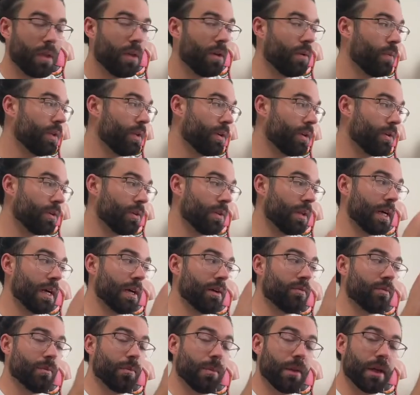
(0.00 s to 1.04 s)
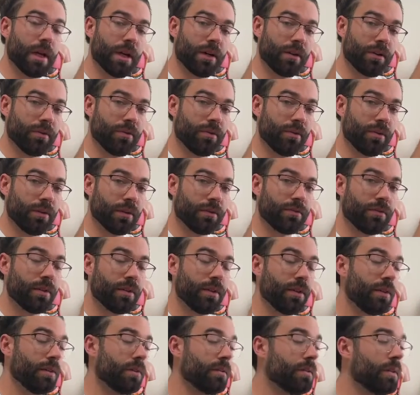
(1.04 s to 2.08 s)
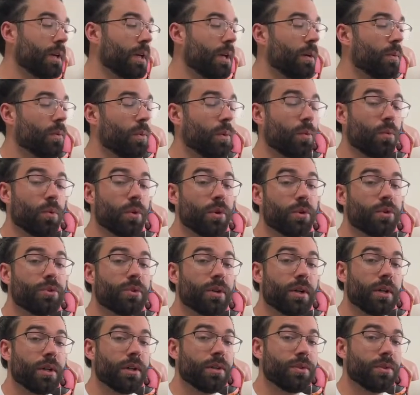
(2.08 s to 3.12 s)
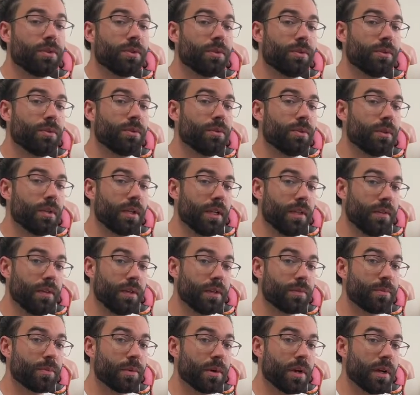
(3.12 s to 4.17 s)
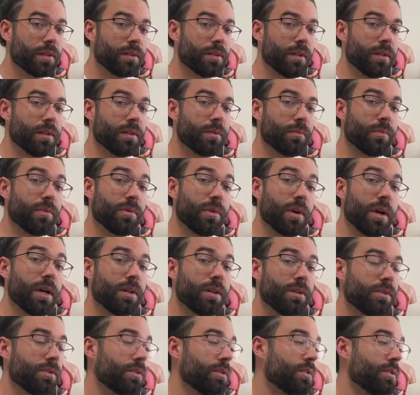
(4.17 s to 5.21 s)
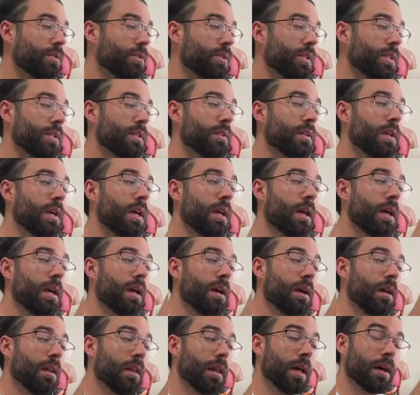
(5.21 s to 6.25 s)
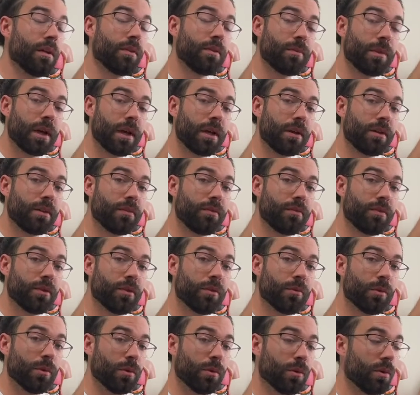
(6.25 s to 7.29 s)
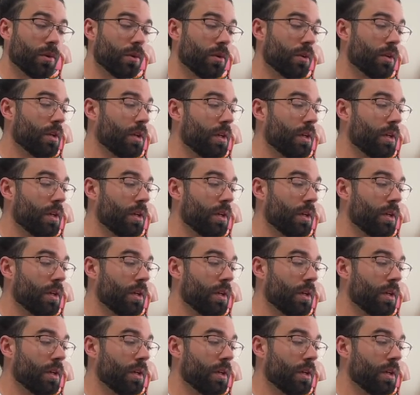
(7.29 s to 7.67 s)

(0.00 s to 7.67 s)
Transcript: We don't allow for bladder to fully fill. What we're trying to do in this process prior to surgery is allow the bladder to fill more.